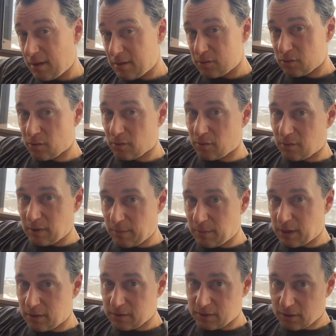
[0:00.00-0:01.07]
So am I
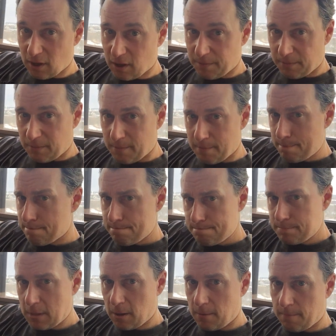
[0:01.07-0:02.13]
going to stop?
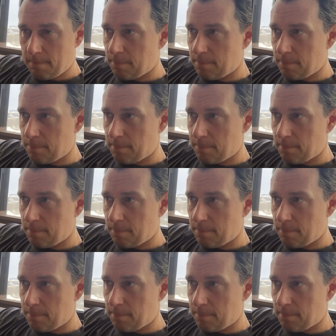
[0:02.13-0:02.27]
No.